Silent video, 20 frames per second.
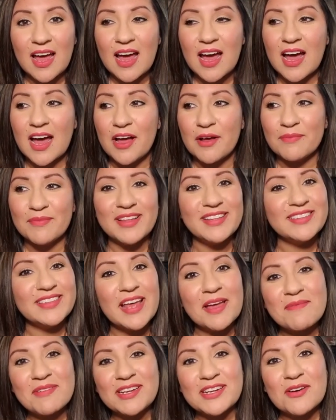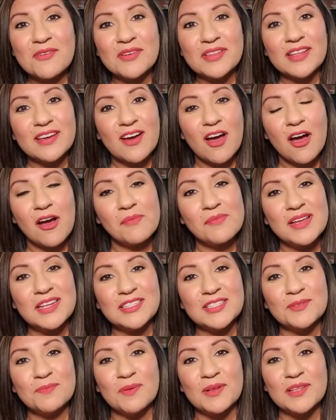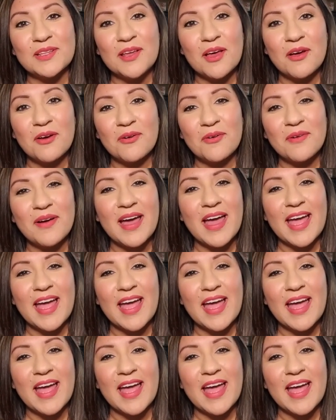let me know in the comments below